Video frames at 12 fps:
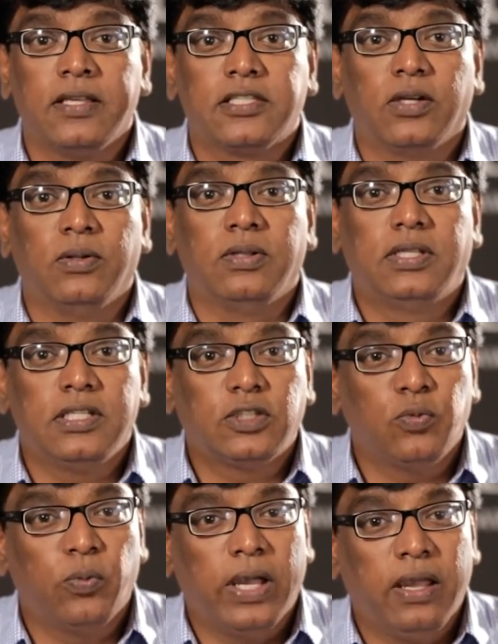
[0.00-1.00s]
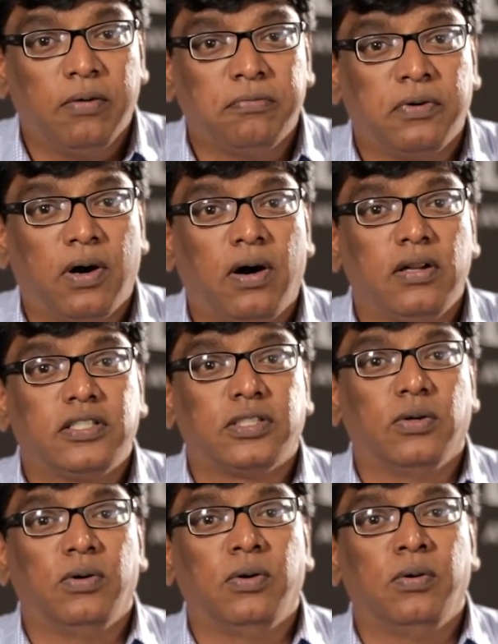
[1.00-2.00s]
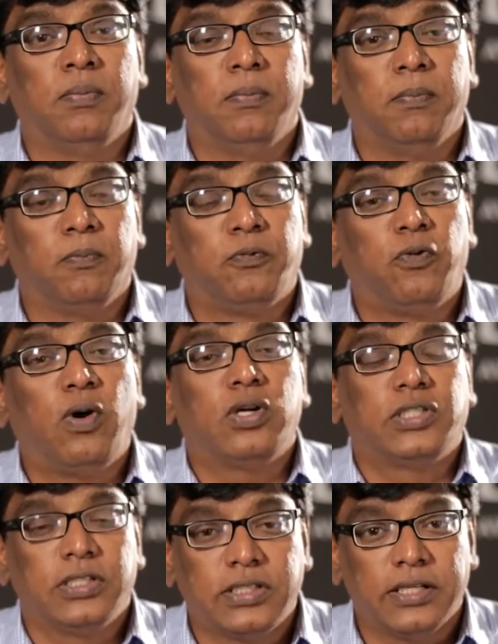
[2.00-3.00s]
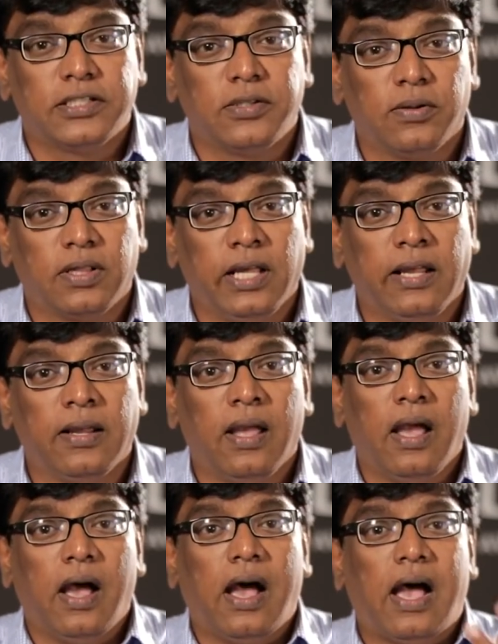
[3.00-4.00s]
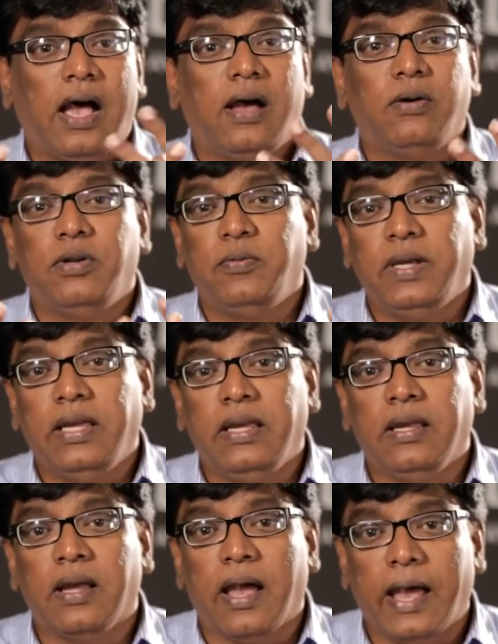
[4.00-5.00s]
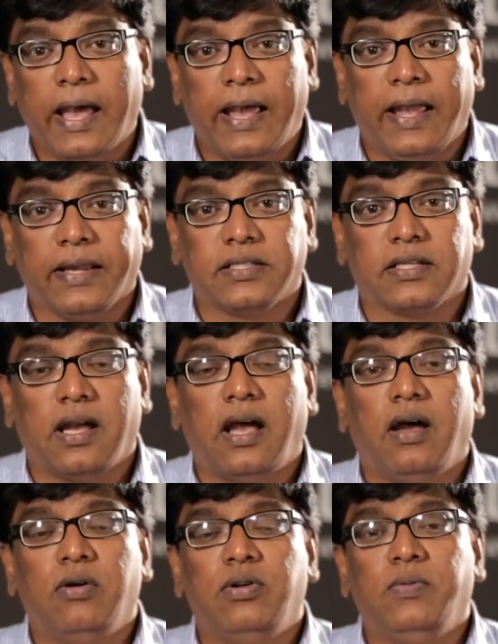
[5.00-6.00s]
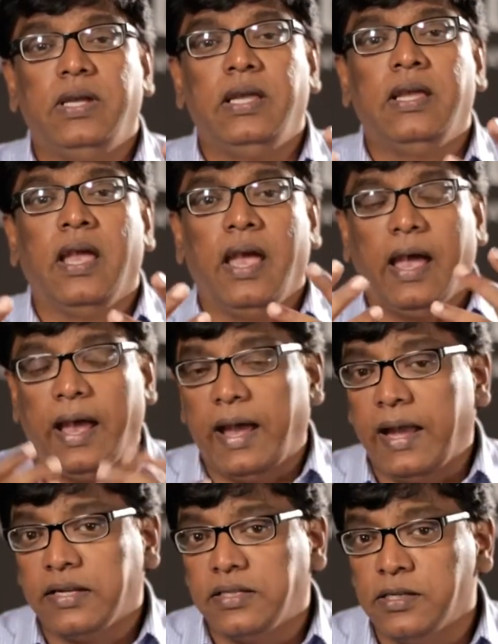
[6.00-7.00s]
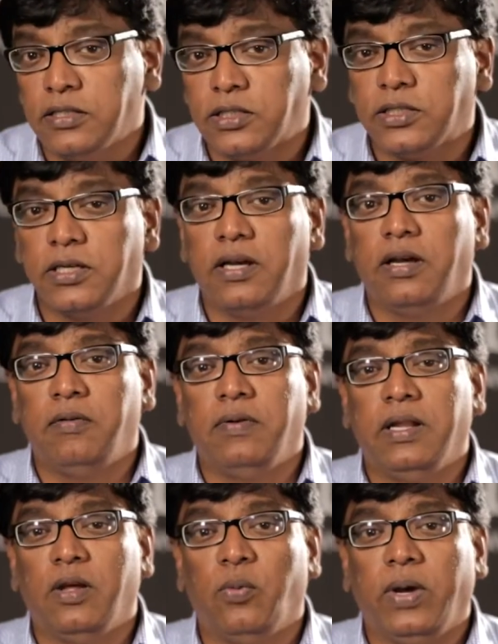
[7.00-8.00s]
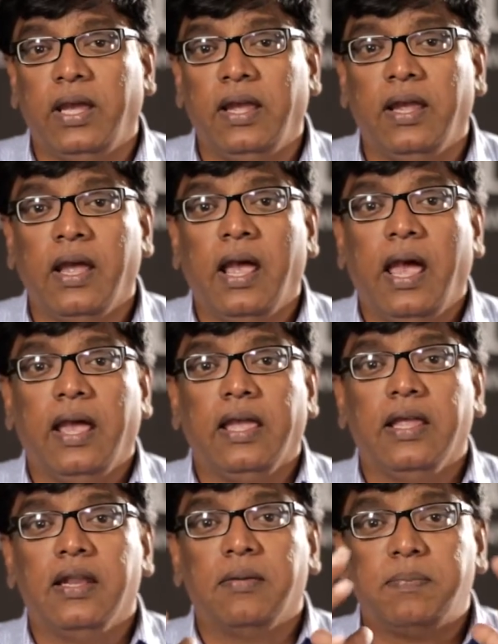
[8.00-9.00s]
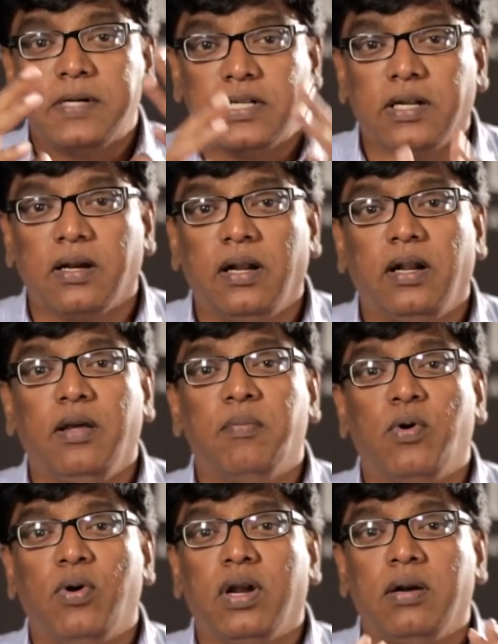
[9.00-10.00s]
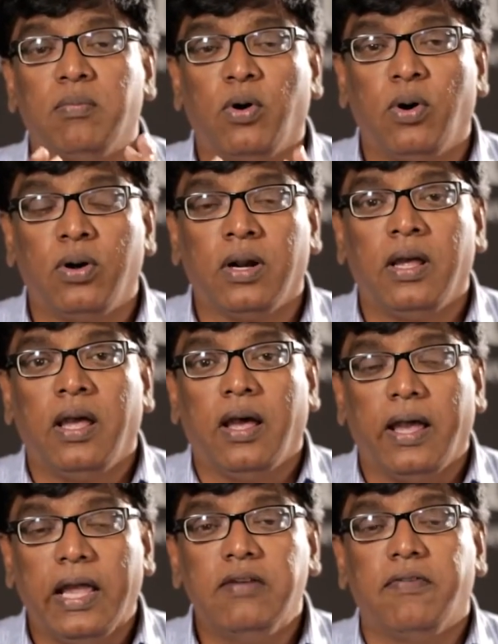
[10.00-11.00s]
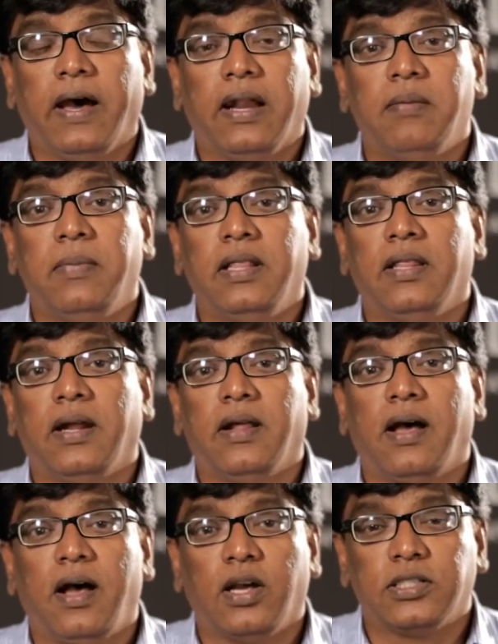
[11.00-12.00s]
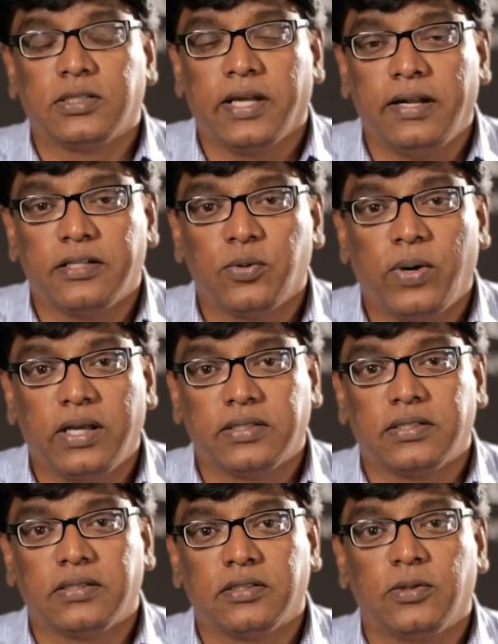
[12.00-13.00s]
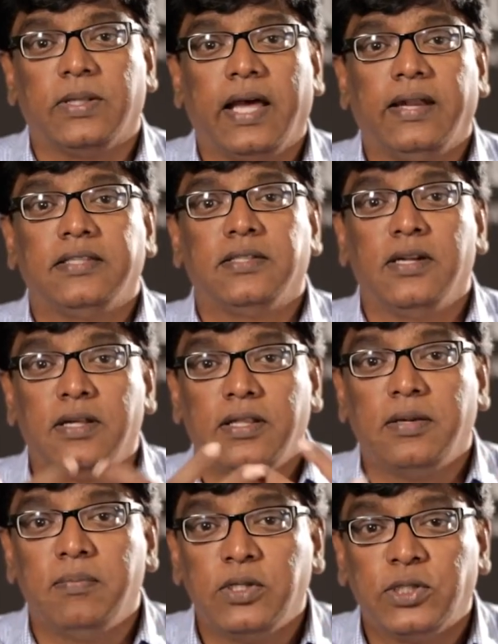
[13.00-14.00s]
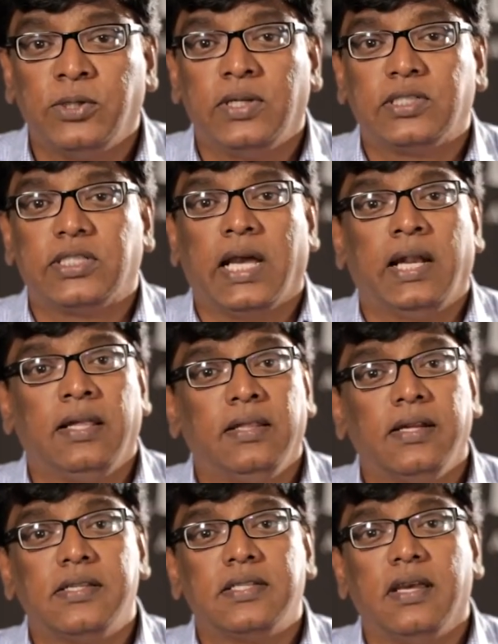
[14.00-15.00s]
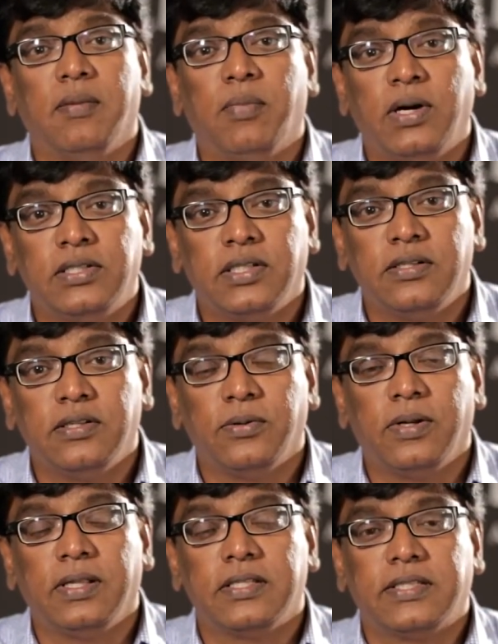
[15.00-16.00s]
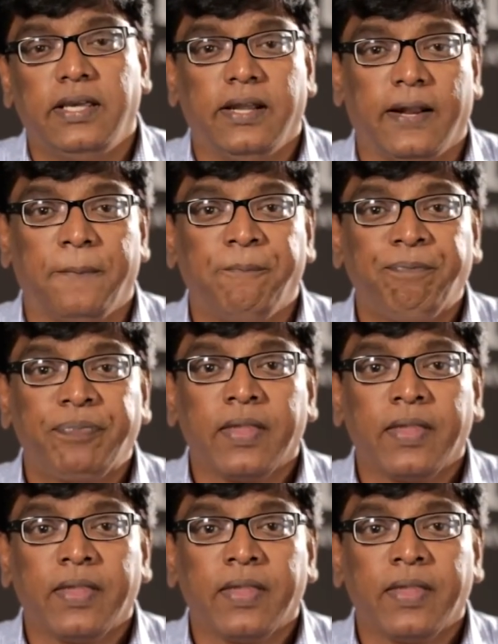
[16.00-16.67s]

So this wave also forces us to think, how do we act? How do we act and serve in a way, in a particularly more and more environment that are hostile to us? So that is another missional challenge that is emerging during this era.